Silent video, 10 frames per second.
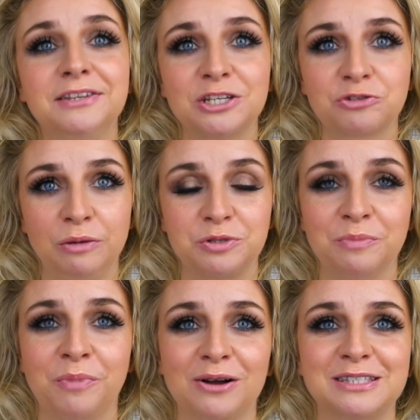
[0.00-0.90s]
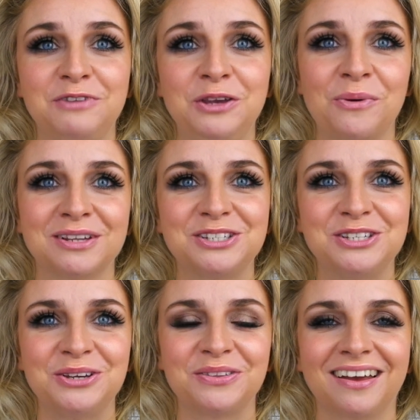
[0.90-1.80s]
the description box if you want to
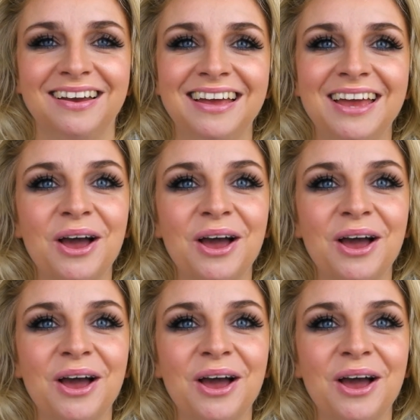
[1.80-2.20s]
do that.